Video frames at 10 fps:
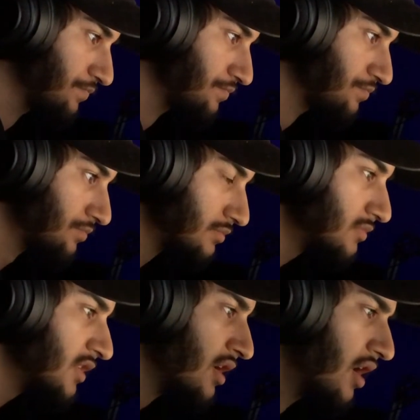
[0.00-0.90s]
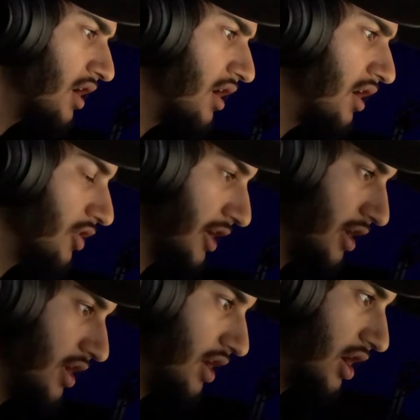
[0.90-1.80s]
clip hunting, but I won't
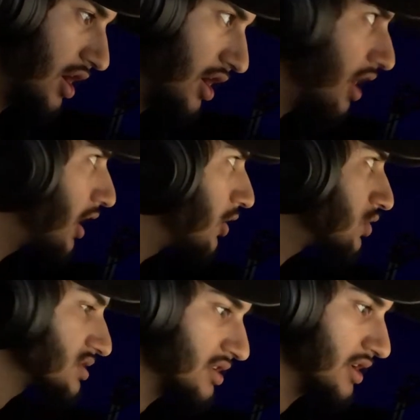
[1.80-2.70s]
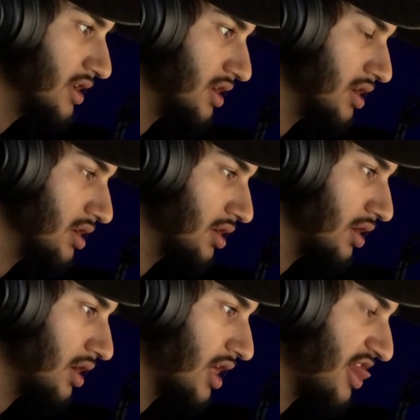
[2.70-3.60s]
ignore my chat
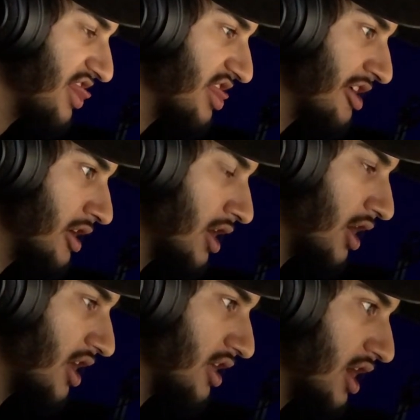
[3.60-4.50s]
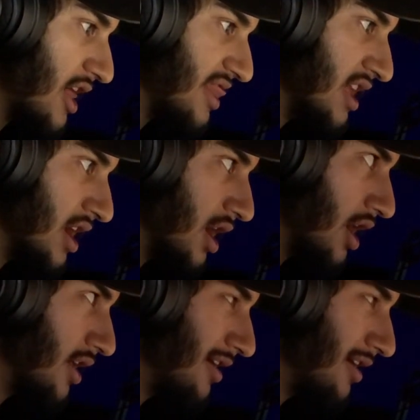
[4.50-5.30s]
when I'm doing it, or I won't